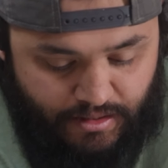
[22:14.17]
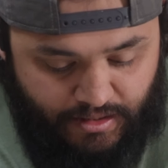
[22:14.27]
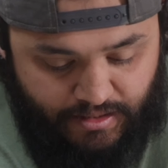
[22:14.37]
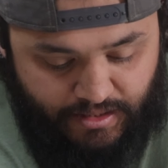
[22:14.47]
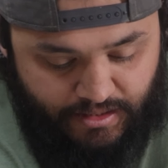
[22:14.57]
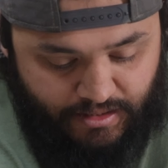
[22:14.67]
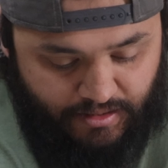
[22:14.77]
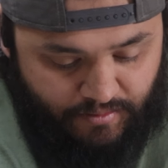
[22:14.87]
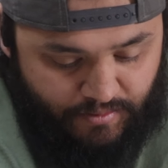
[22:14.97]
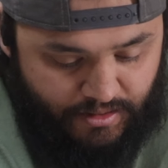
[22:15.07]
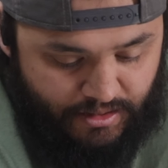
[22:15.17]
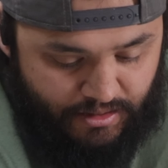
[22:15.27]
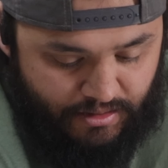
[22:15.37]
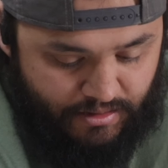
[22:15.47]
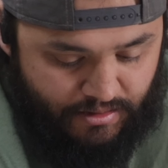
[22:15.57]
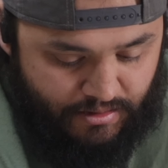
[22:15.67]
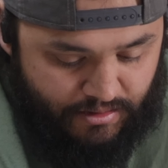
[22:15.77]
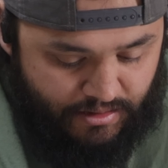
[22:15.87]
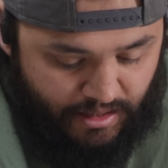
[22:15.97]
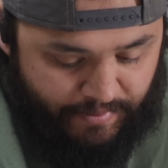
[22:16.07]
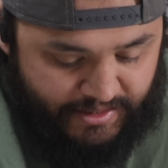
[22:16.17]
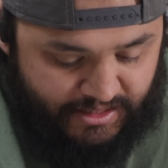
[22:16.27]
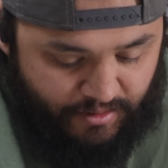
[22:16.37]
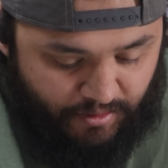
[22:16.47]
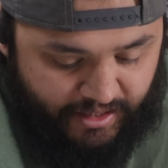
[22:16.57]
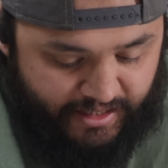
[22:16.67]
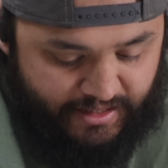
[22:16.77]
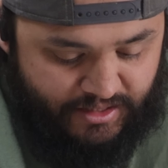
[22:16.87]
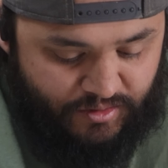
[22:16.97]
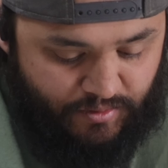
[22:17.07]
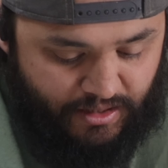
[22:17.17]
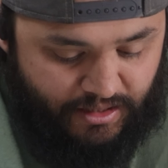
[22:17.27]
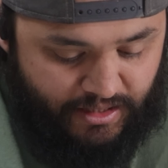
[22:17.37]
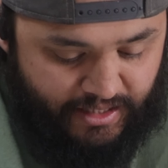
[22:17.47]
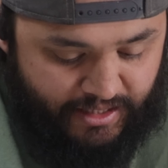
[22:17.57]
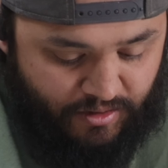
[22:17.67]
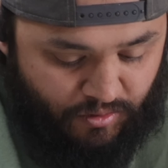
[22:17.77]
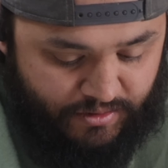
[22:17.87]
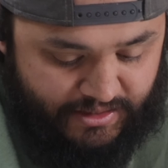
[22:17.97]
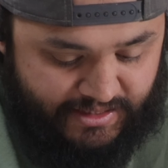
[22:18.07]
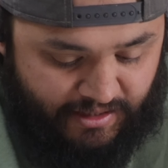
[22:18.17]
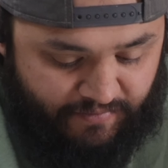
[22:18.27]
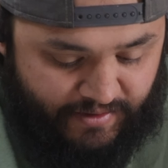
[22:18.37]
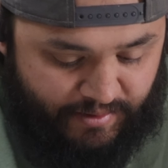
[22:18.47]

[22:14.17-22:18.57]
And then another one. I basically want to get this to where it can hold itself